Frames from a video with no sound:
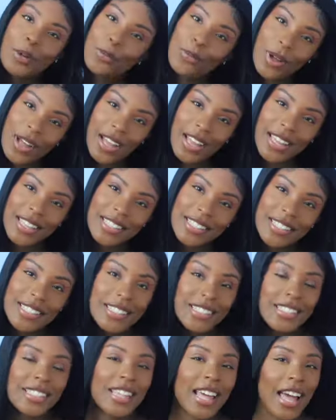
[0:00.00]
What?
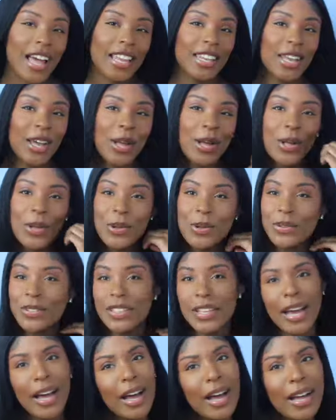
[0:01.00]
Hello?
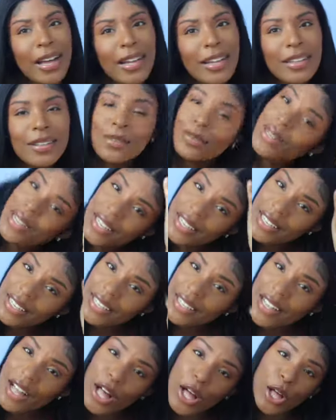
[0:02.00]
Yeah.
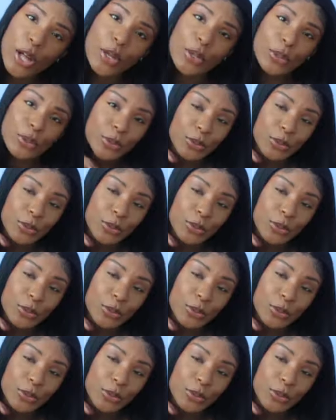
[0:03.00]
What? Oh,